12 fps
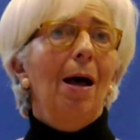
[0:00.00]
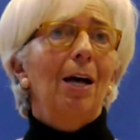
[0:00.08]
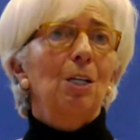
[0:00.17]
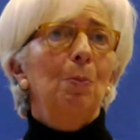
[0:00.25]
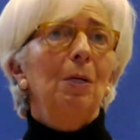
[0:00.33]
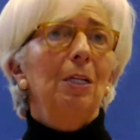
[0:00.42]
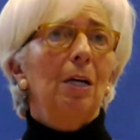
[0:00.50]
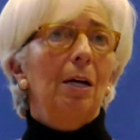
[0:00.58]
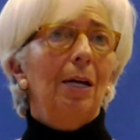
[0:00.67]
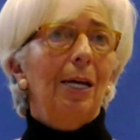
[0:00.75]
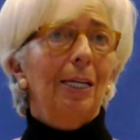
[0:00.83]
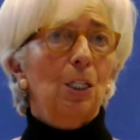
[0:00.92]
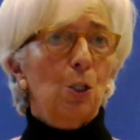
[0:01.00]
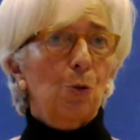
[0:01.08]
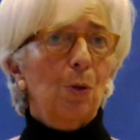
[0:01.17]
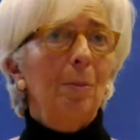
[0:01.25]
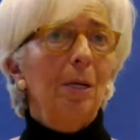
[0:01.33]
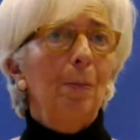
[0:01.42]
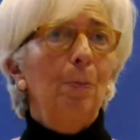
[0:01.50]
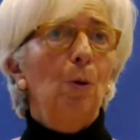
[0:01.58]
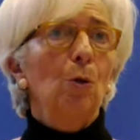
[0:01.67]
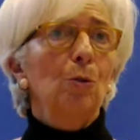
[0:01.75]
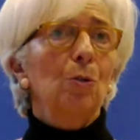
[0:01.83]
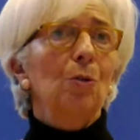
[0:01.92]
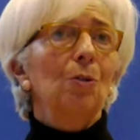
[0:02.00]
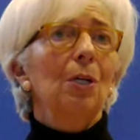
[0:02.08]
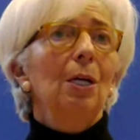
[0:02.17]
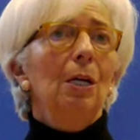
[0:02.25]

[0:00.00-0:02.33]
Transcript: has been extremely important,